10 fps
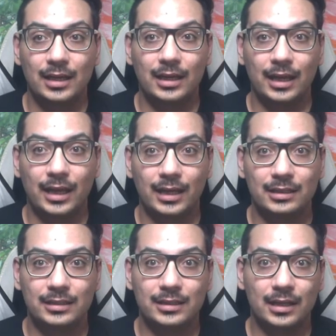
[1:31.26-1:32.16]

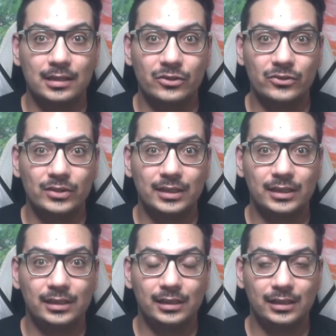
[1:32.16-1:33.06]
And I know
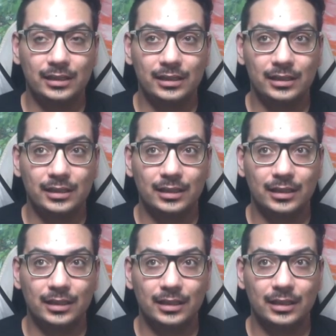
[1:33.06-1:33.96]
the
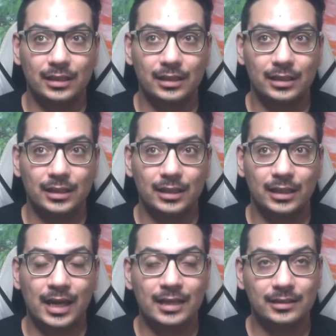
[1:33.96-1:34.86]

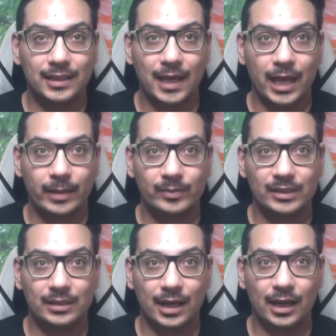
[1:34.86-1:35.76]
landscapes
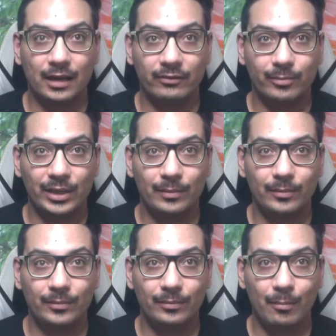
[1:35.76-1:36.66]
that I have
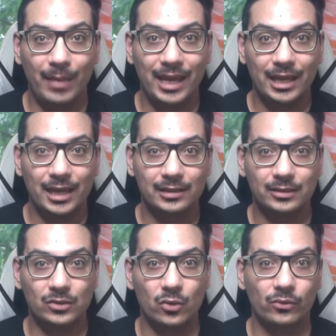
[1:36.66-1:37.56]
been making
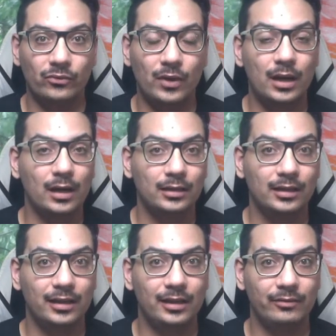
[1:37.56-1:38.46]
so far, they
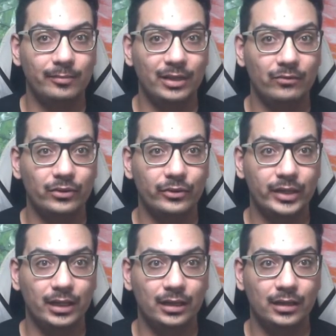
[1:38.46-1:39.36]
have been
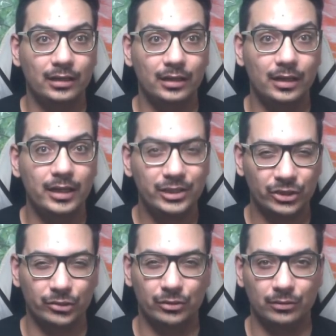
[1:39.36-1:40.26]
very
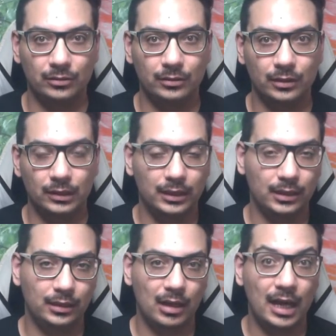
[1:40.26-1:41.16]
literal,
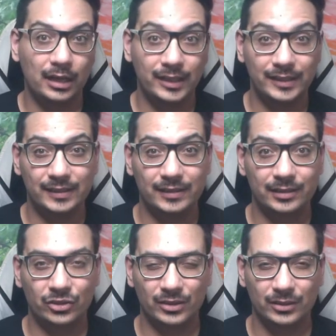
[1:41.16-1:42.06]
like honest,
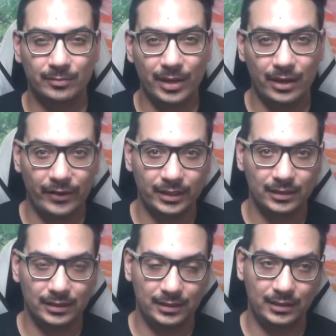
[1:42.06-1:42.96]

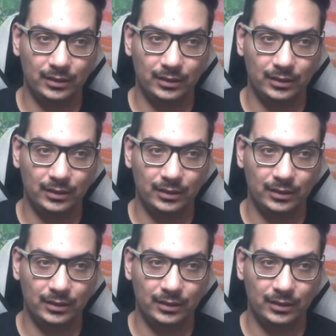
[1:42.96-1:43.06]
transparent,